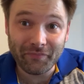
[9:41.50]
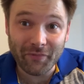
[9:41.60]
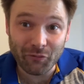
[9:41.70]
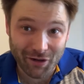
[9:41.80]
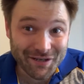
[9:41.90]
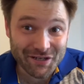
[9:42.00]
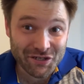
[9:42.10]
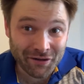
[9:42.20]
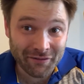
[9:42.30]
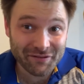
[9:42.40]

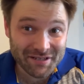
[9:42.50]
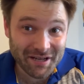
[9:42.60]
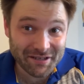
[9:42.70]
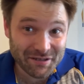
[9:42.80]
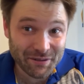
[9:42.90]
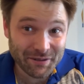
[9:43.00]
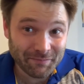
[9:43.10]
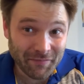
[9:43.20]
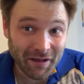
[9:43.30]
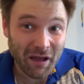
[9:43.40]
rendition of this etude
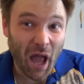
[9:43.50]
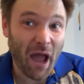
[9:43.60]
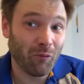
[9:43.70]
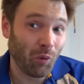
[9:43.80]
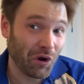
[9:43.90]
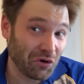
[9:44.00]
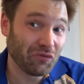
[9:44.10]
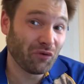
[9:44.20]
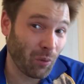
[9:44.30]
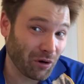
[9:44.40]
at
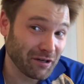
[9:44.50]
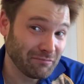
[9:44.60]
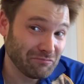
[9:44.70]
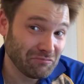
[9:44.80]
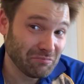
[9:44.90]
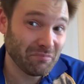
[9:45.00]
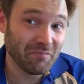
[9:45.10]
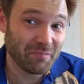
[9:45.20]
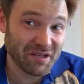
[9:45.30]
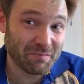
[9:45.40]
104
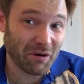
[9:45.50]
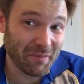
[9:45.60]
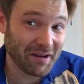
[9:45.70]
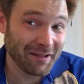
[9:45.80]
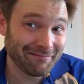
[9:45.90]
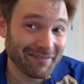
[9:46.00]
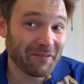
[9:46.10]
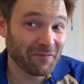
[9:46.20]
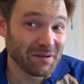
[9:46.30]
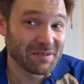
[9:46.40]
beats per minute. That
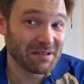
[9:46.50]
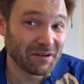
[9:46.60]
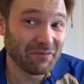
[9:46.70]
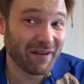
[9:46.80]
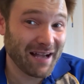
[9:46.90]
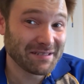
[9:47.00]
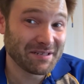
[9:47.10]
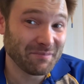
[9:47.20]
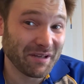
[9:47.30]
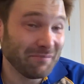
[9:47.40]
feels a little fast to
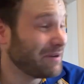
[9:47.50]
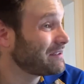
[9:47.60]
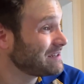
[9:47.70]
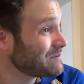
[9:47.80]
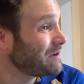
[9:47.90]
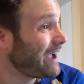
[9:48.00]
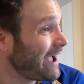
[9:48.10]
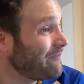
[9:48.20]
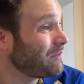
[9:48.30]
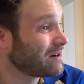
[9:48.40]
me, but that's what I
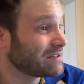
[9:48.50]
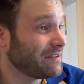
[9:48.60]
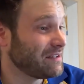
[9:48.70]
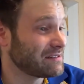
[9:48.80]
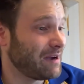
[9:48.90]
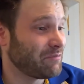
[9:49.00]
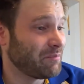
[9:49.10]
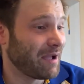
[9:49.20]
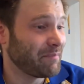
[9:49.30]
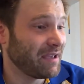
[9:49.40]
have marked on the top of
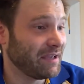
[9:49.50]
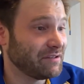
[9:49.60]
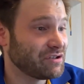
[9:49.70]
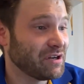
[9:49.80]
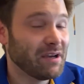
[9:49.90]
my page.